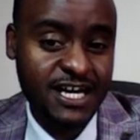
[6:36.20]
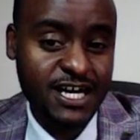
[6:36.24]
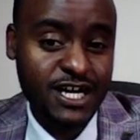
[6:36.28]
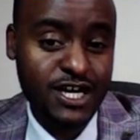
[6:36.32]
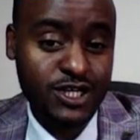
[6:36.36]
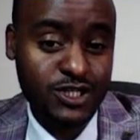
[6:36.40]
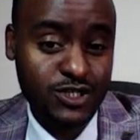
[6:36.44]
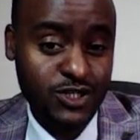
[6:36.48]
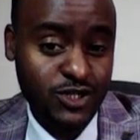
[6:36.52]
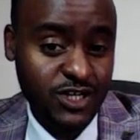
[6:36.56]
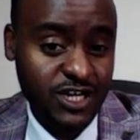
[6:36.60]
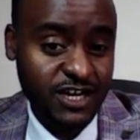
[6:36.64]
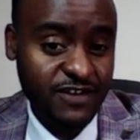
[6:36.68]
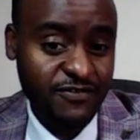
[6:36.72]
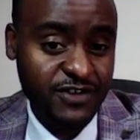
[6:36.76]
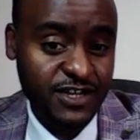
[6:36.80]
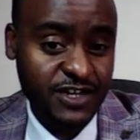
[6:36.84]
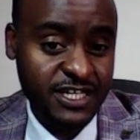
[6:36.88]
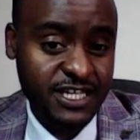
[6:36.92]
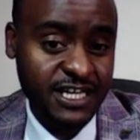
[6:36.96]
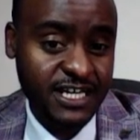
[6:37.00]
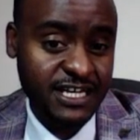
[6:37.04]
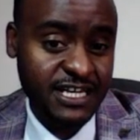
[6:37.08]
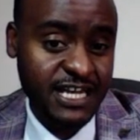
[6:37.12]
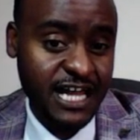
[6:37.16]
So
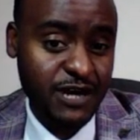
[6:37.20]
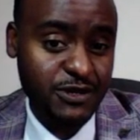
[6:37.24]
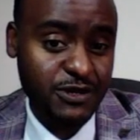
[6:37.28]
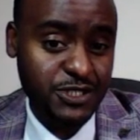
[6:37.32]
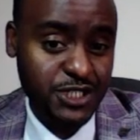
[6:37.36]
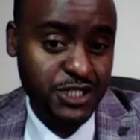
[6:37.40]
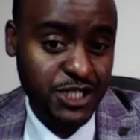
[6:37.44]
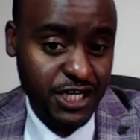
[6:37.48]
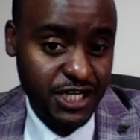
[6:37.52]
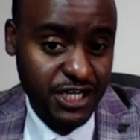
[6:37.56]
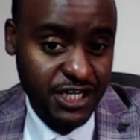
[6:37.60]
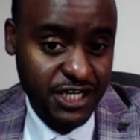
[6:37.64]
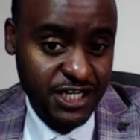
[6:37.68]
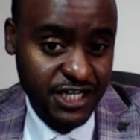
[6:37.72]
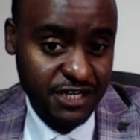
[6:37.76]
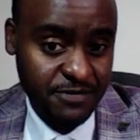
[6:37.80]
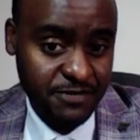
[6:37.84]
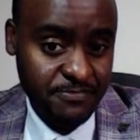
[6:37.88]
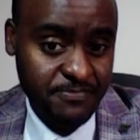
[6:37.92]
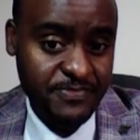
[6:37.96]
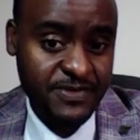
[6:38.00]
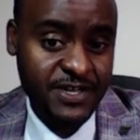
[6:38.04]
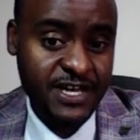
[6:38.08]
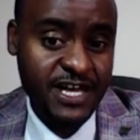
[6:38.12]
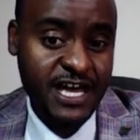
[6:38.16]
everything now
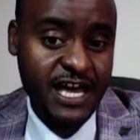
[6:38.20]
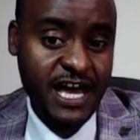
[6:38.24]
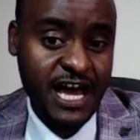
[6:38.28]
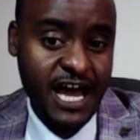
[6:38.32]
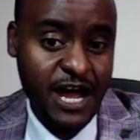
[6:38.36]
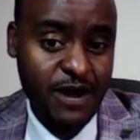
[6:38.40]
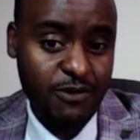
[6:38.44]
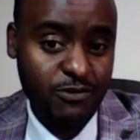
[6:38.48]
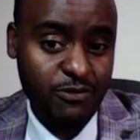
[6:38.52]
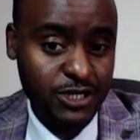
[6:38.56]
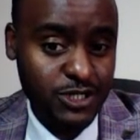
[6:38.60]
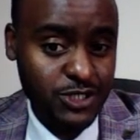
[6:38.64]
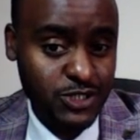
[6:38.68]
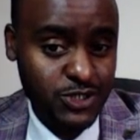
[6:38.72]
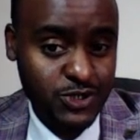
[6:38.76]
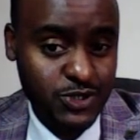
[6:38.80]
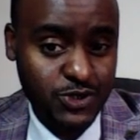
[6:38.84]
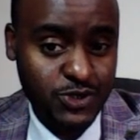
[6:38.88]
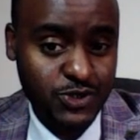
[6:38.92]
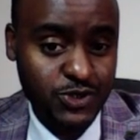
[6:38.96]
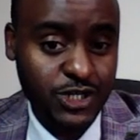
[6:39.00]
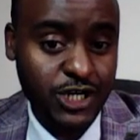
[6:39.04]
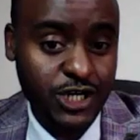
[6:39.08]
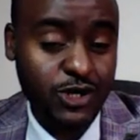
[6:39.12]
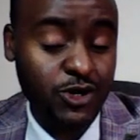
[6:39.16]
gender. I want to
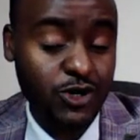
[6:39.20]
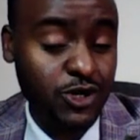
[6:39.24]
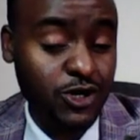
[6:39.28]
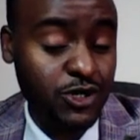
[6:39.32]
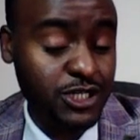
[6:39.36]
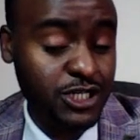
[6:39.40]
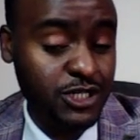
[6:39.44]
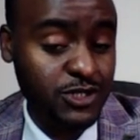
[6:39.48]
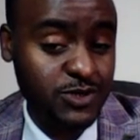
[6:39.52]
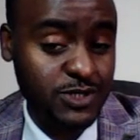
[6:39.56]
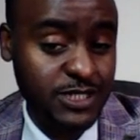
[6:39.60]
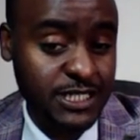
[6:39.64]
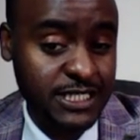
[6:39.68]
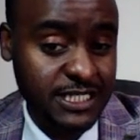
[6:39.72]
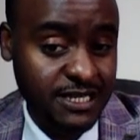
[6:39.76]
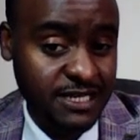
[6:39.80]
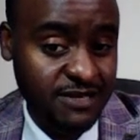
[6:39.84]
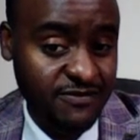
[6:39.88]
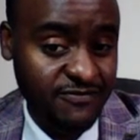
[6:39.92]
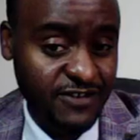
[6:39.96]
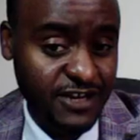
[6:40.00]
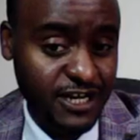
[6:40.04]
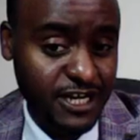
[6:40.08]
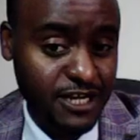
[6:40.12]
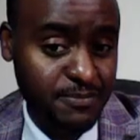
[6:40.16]
record into the same
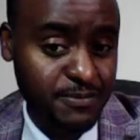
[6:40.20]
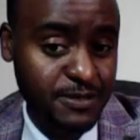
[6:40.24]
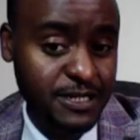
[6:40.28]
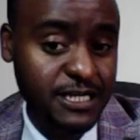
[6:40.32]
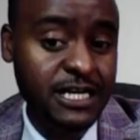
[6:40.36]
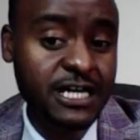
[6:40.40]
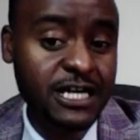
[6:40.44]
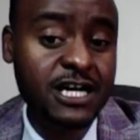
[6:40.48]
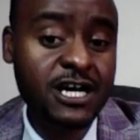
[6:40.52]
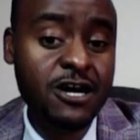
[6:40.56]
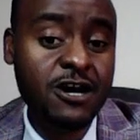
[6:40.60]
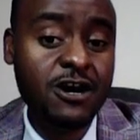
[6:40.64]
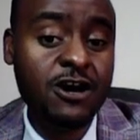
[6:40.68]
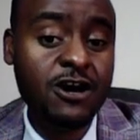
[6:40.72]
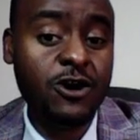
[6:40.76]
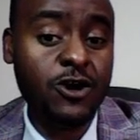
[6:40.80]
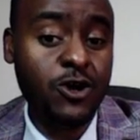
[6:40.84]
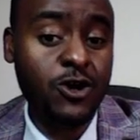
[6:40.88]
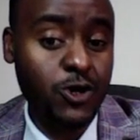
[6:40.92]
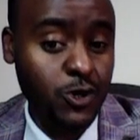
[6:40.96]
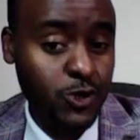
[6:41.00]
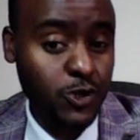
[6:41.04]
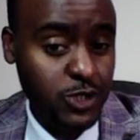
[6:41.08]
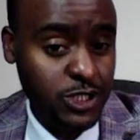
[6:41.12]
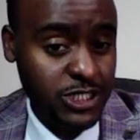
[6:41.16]
variable,
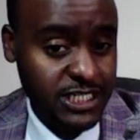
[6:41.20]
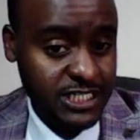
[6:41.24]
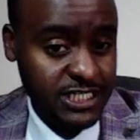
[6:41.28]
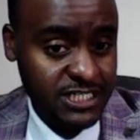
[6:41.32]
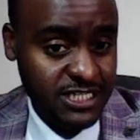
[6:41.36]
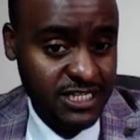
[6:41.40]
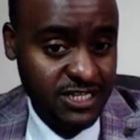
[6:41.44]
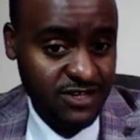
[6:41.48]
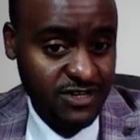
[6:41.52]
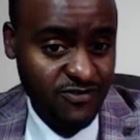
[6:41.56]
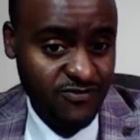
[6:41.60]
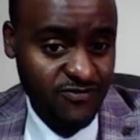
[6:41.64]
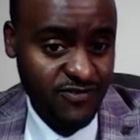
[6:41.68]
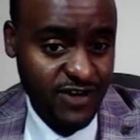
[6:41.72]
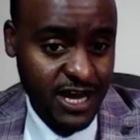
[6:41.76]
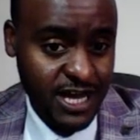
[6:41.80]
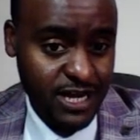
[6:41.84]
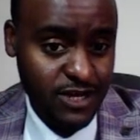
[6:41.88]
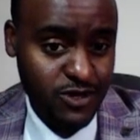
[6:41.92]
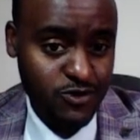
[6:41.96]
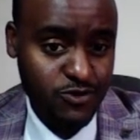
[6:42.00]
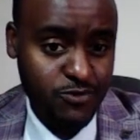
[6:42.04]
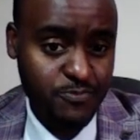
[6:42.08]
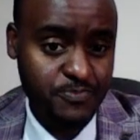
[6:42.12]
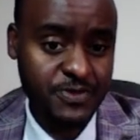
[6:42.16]
old in the new
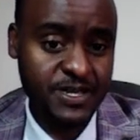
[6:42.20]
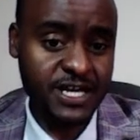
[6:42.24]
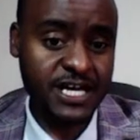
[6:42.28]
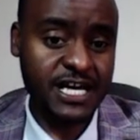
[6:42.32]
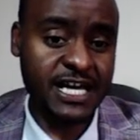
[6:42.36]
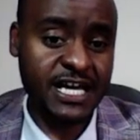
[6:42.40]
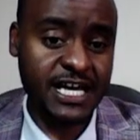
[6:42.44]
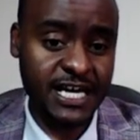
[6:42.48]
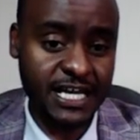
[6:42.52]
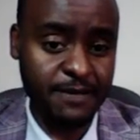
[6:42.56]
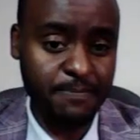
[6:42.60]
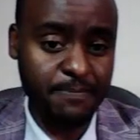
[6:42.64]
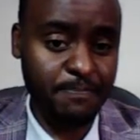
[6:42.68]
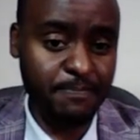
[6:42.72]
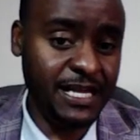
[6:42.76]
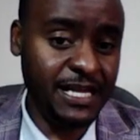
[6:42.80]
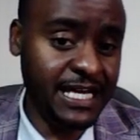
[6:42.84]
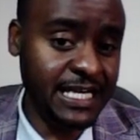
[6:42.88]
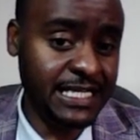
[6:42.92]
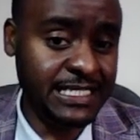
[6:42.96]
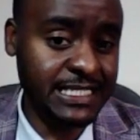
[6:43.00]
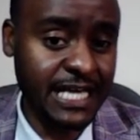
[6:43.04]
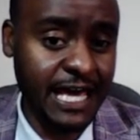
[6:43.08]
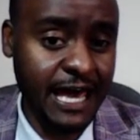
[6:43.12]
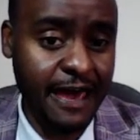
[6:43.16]
value.
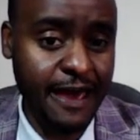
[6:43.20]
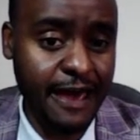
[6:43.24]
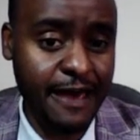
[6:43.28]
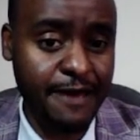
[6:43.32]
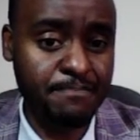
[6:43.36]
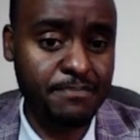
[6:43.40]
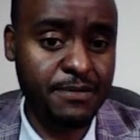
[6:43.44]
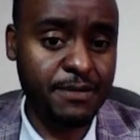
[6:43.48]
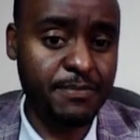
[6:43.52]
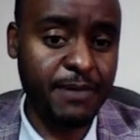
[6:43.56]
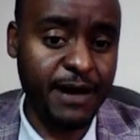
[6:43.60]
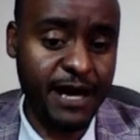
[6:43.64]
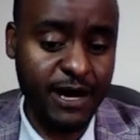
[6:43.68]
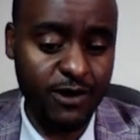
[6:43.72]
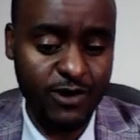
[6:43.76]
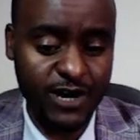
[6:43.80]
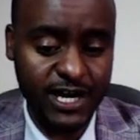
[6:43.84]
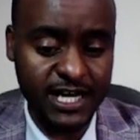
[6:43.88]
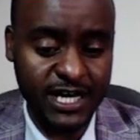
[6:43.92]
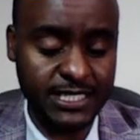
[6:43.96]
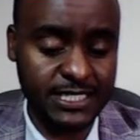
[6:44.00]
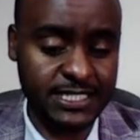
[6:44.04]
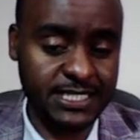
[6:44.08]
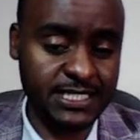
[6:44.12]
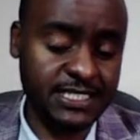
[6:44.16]
Replace M by
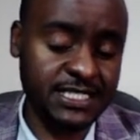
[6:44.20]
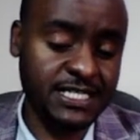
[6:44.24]
what?